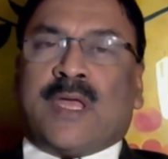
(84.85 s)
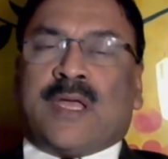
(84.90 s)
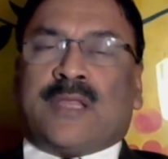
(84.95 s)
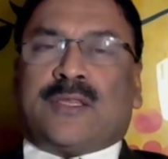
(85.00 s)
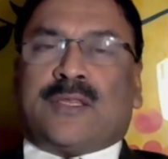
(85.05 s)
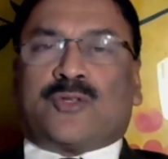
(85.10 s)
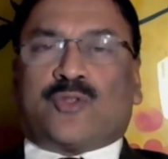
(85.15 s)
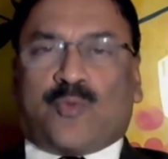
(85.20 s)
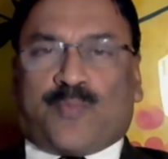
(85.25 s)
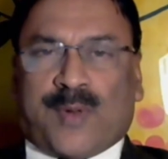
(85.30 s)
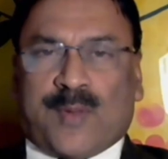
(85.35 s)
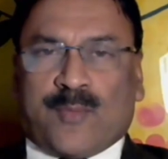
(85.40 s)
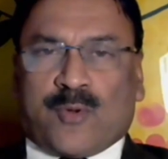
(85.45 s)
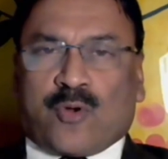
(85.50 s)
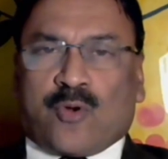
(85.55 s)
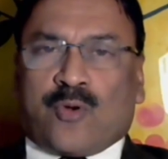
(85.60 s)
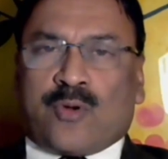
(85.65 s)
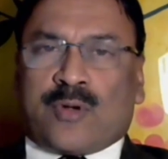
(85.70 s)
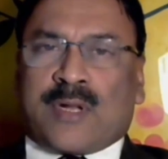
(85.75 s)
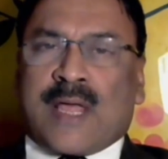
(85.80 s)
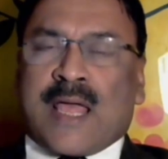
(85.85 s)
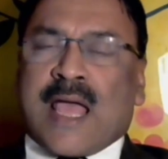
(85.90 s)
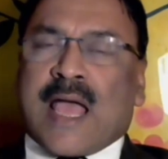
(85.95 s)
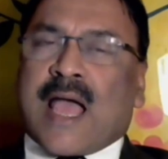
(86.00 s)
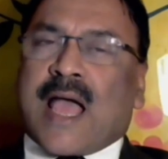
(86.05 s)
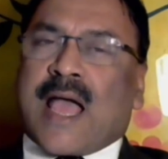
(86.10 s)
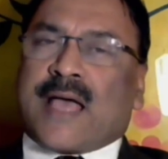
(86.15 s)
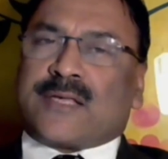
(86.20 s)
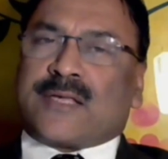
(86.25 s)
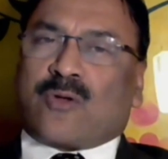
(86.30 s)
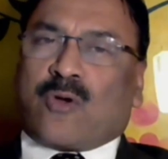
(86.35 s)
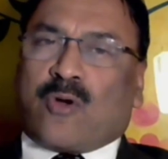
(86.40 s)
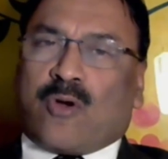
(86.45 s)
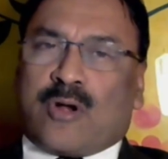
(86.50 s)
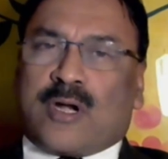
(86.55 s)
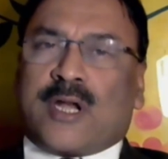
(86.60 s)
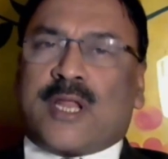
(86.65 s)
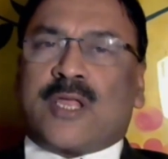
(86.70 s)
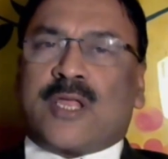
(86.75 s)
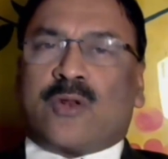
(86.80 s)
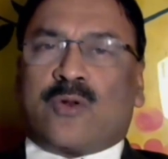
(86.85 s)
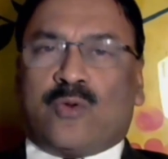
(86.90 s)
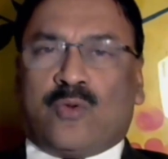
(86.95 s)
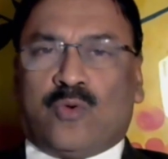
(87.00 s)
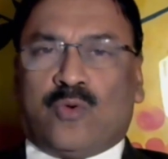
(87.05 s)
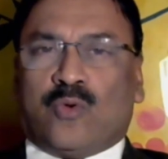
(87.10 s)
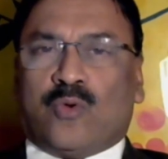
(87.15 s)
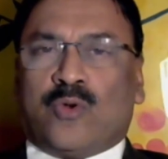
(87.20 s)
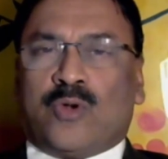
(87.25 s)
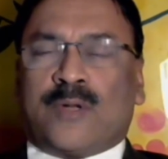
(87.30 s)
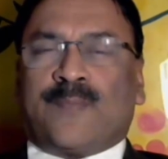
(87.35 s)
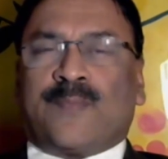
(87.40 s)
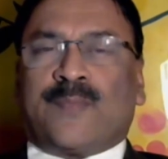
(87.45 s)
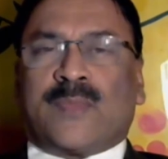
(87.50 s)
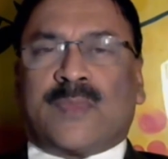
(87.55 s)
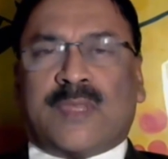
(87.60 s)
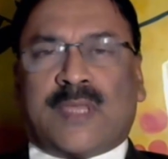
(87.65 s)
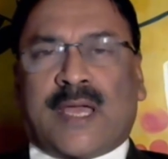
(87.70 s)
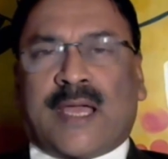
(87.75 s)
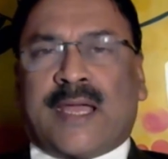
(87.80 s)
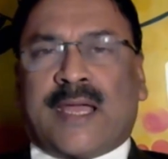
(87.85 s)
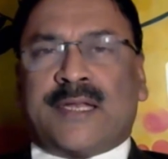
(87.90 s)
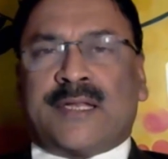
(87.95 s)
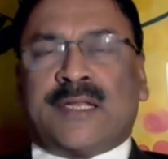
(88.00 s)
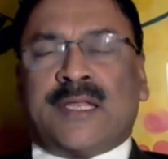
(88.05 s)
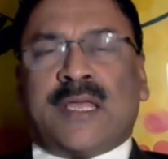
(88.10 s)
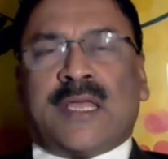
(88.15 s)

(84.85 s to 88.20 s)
The Supreme Court has already ruled that